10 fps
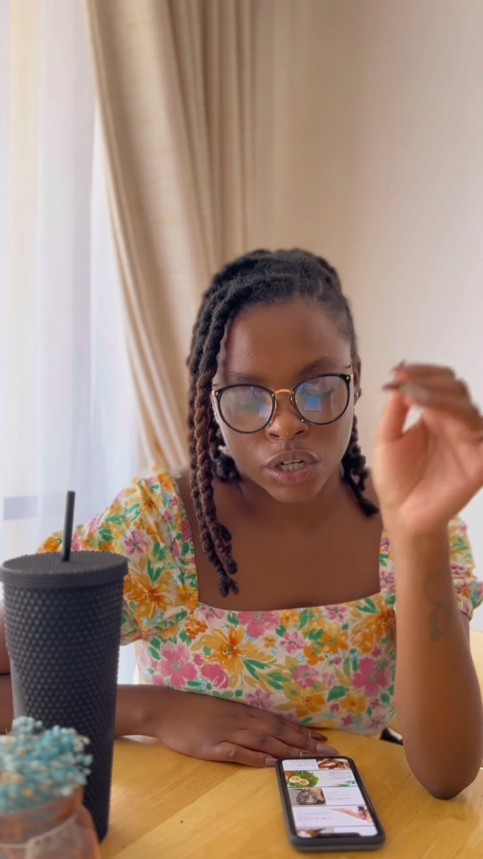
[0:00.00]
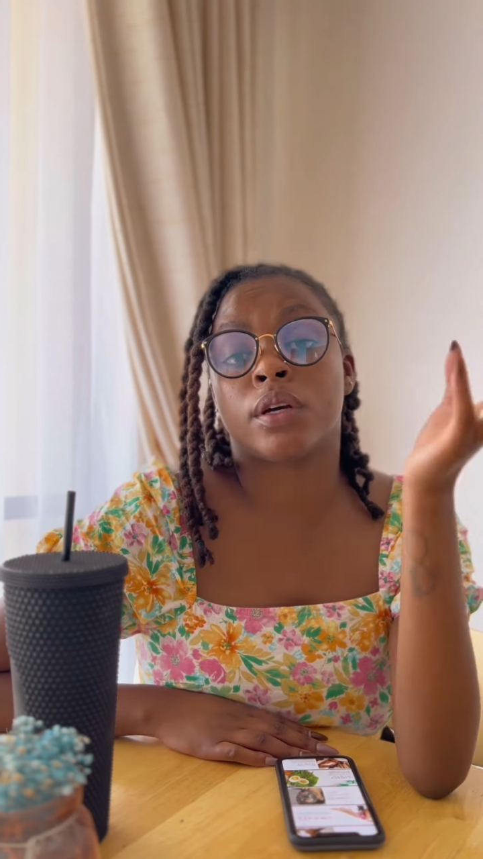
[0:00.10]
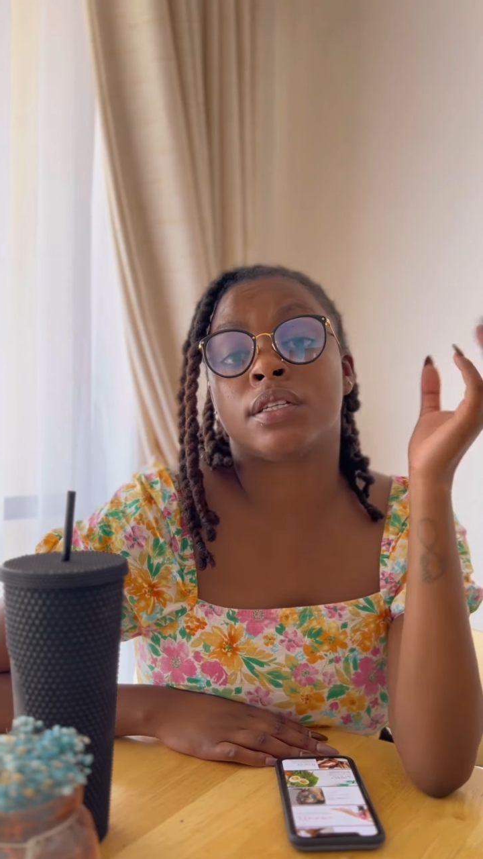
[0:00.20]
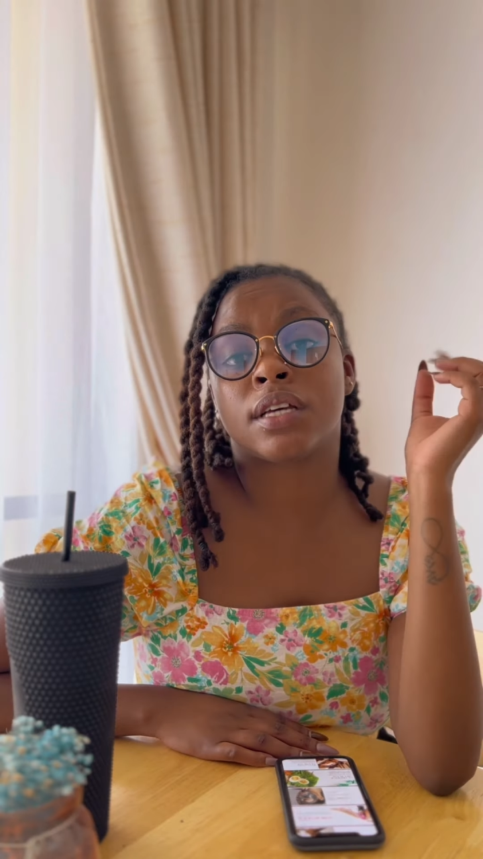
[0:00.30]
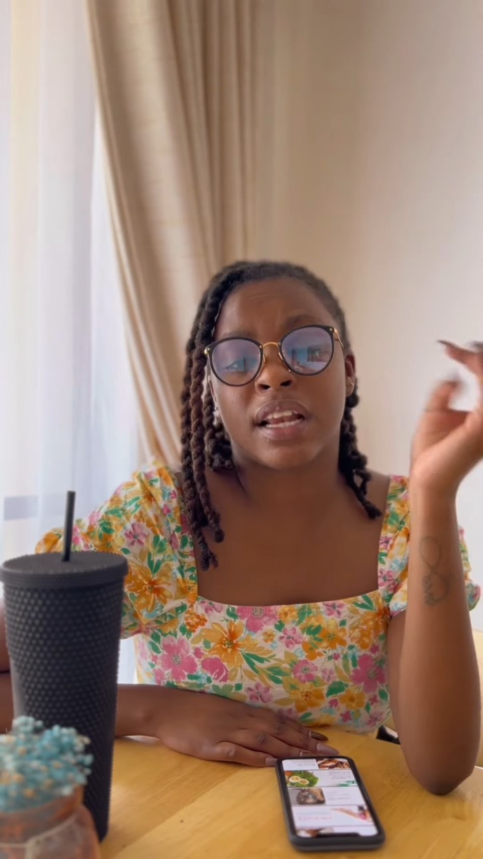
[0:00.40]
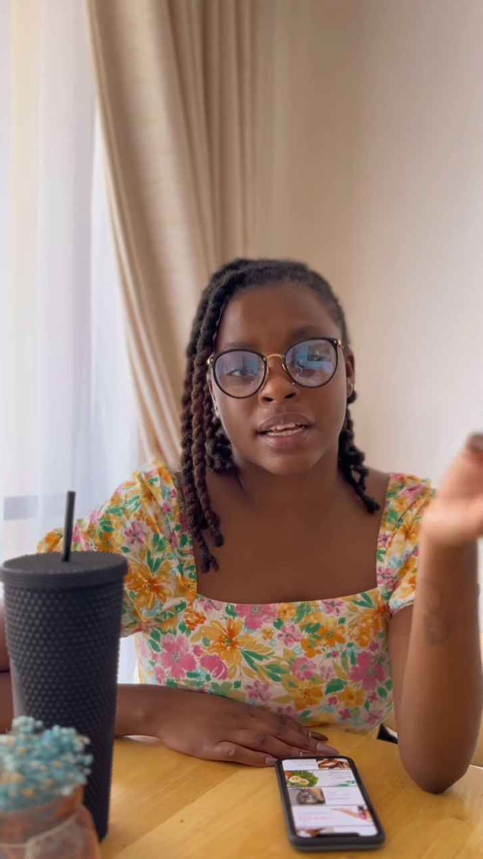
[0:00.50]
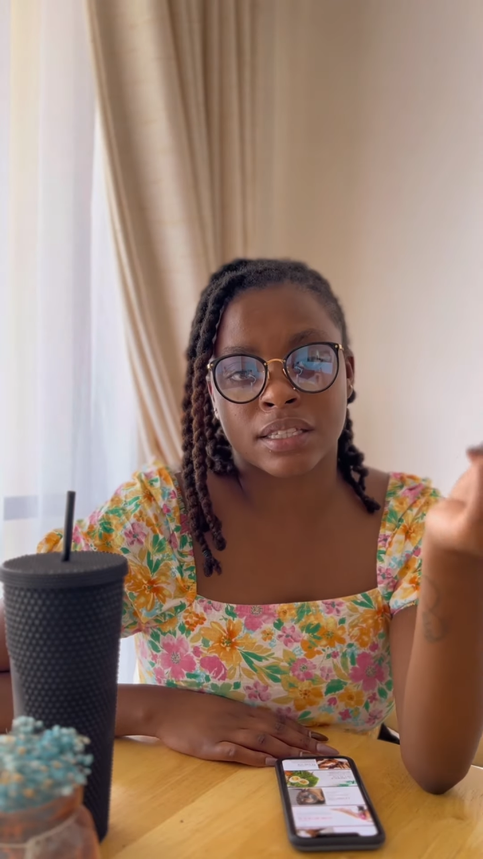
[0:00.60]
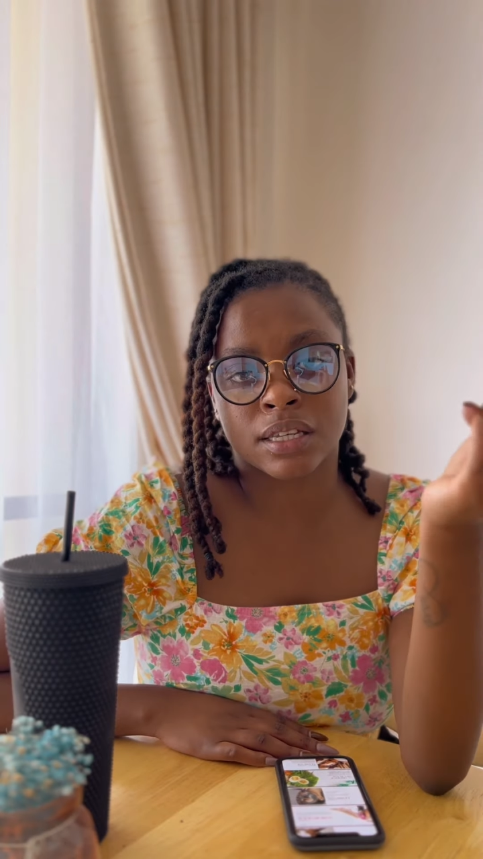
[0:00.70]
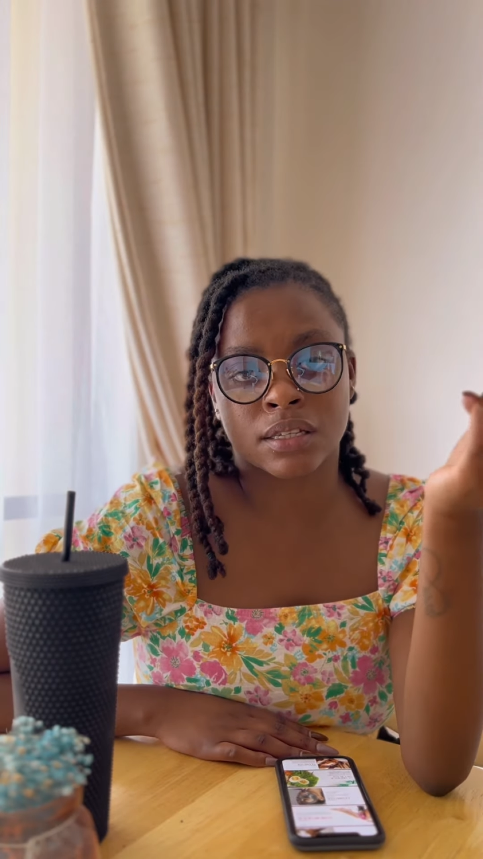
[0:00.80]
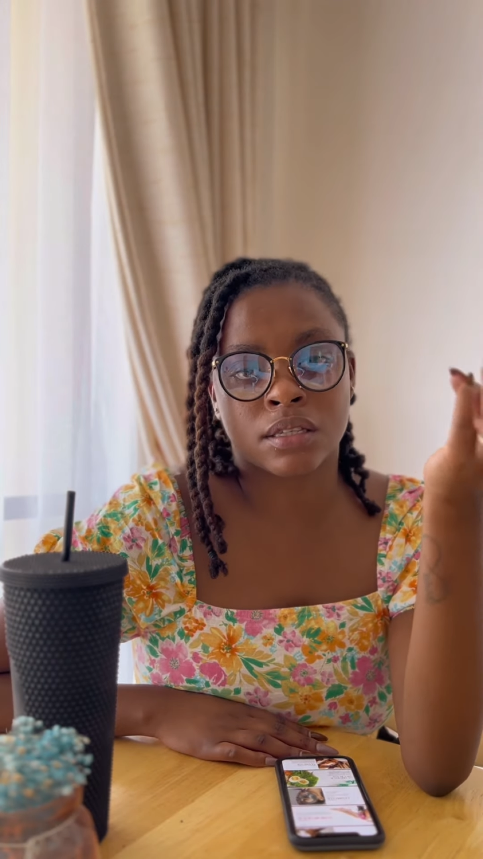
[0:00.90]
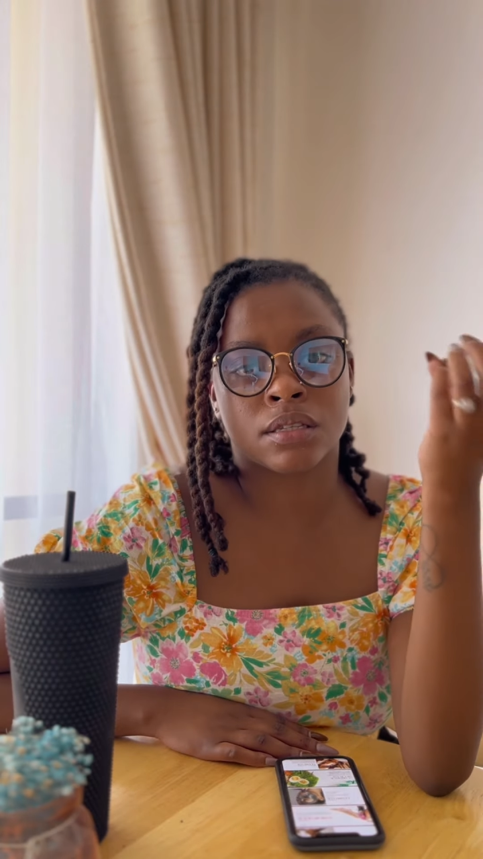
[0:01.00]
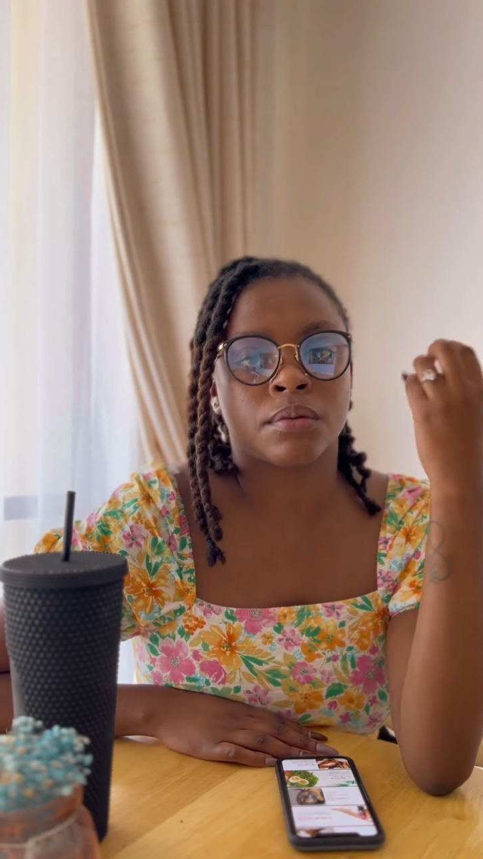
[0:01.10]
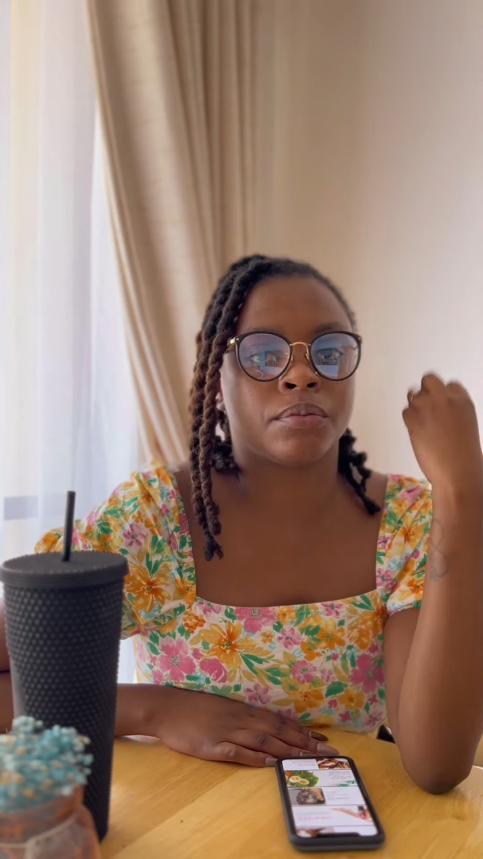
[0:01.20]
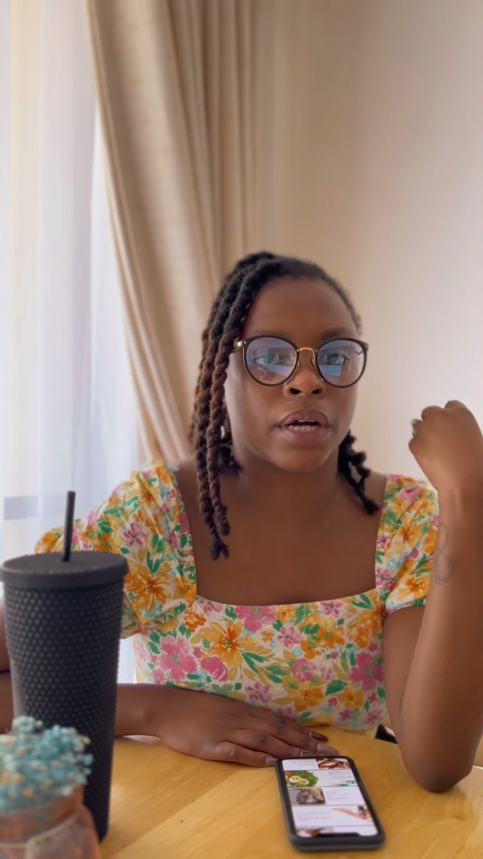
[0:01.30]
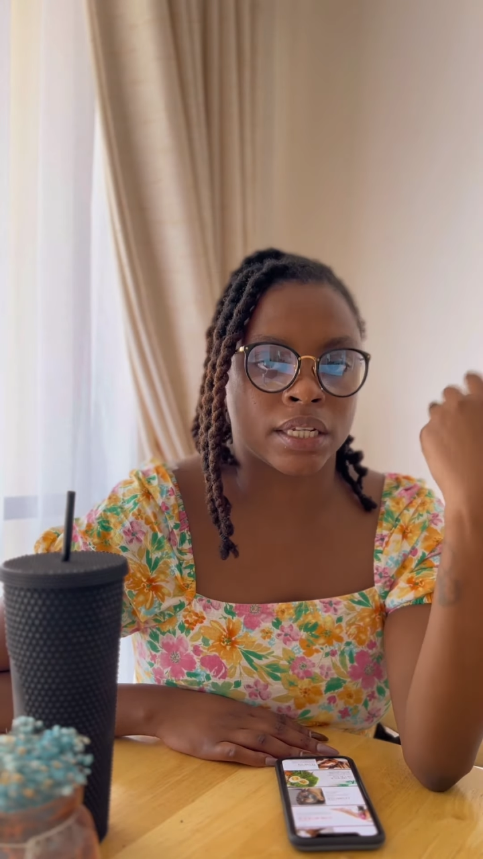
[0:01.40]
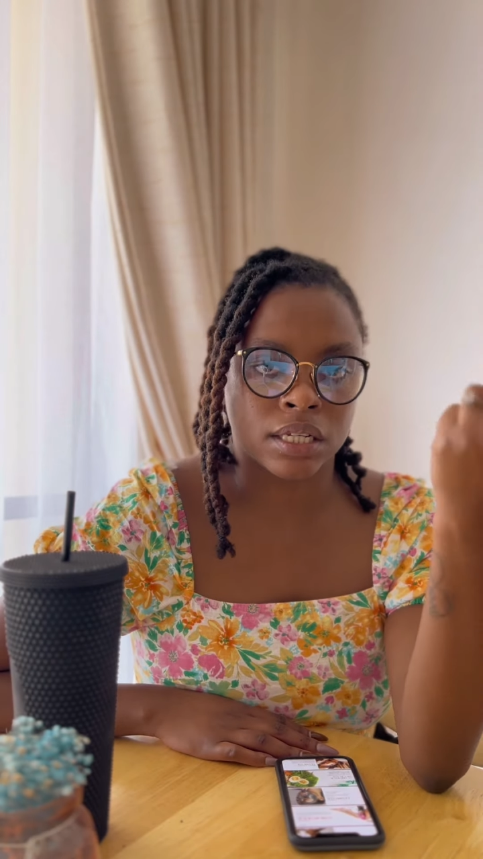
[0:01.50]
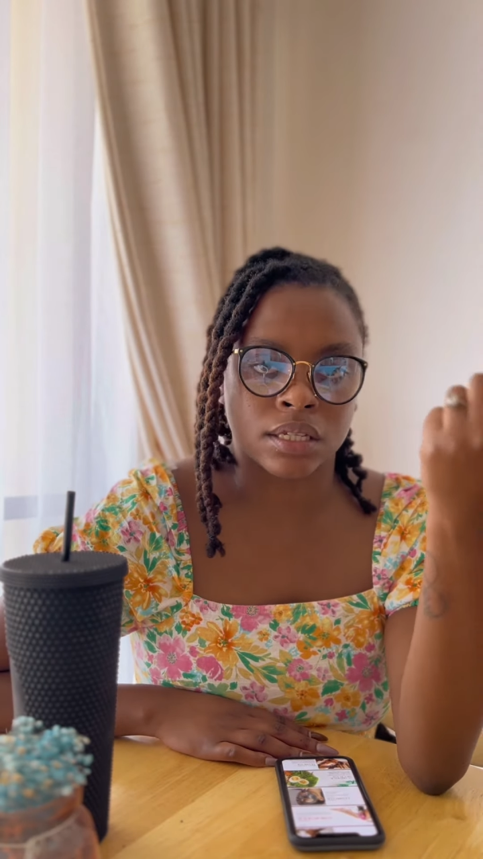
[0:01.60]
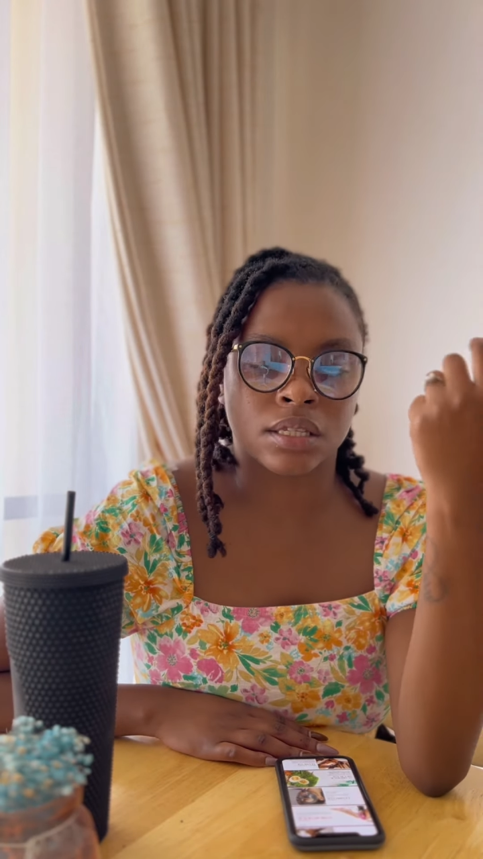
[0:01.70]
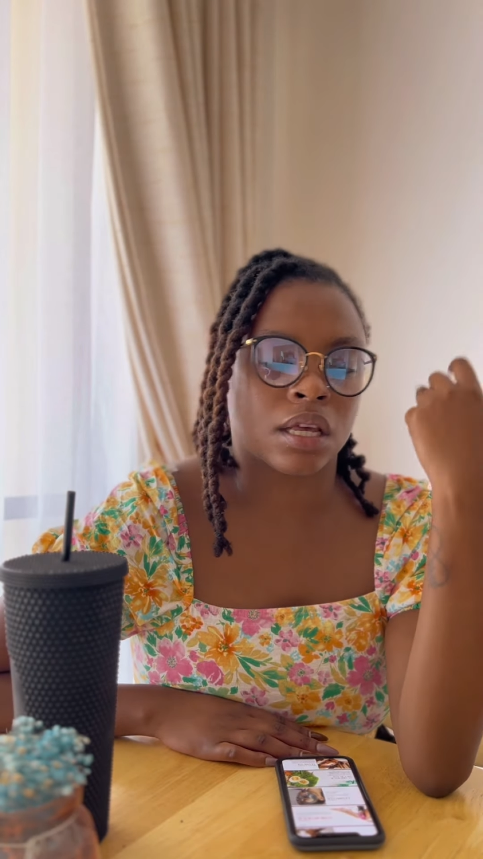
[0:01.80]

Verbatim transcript: It cleanses, brightens,